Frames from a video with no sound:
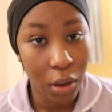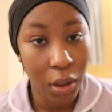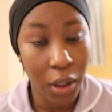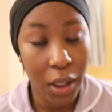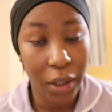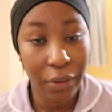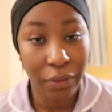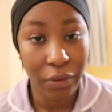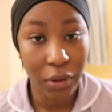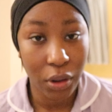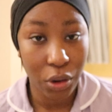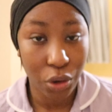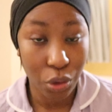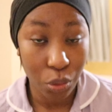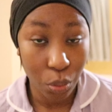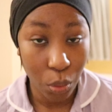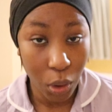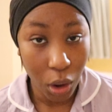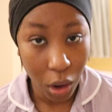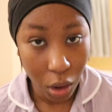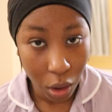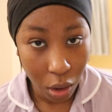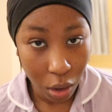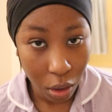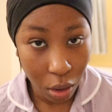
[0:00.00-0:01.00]
I finish
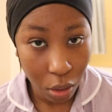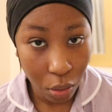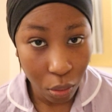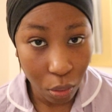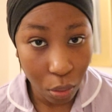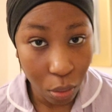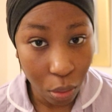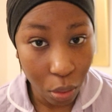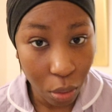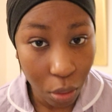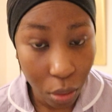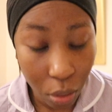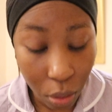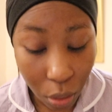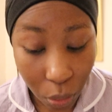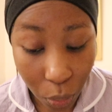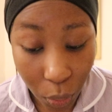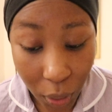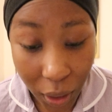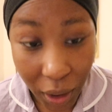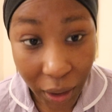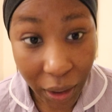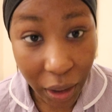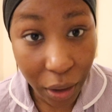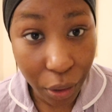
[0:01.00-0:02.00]
work or
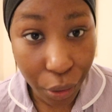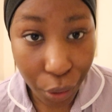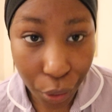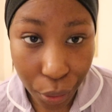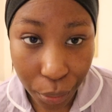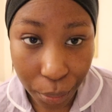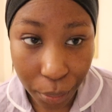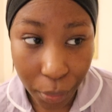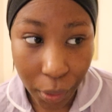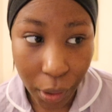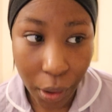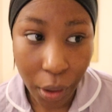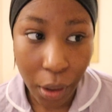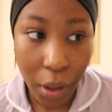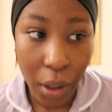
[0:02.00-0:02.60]
when I get home,